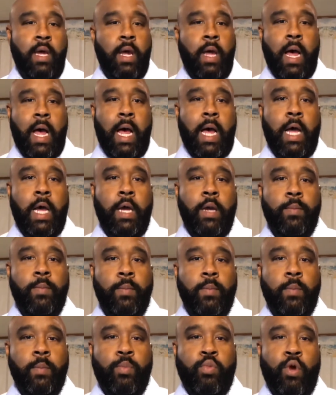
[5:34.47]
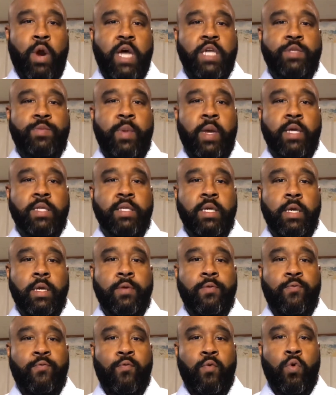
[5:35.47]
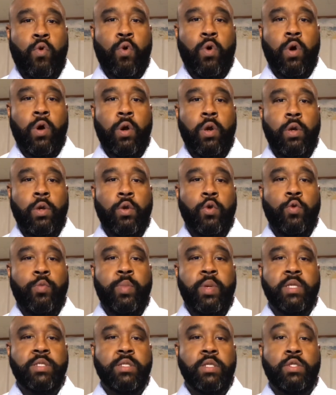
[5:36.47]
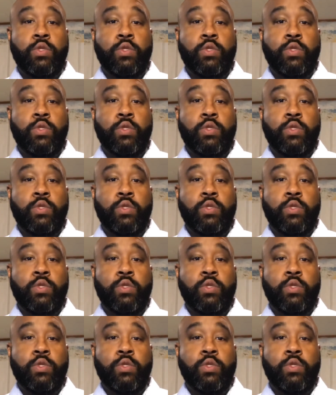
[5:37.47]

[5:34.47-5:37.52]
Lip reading: I'm prospecting for new business,